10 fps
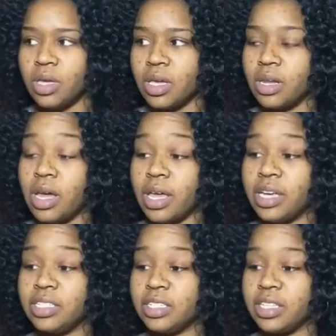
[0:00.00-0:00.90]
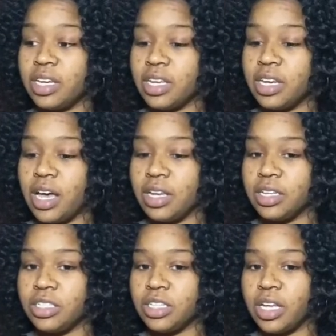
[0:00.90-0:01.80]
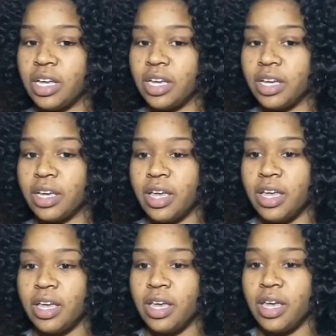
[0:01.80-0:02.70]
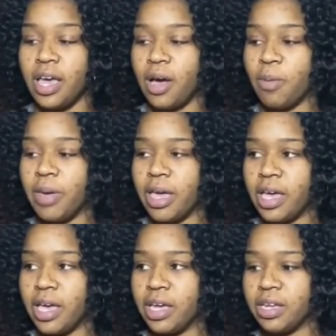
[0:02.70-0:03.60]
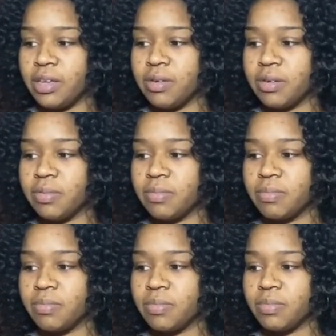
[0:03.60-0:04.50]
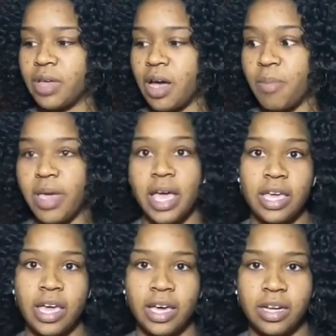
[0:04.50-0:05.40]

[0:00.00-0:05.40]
And I had just acknowledged like how bad he had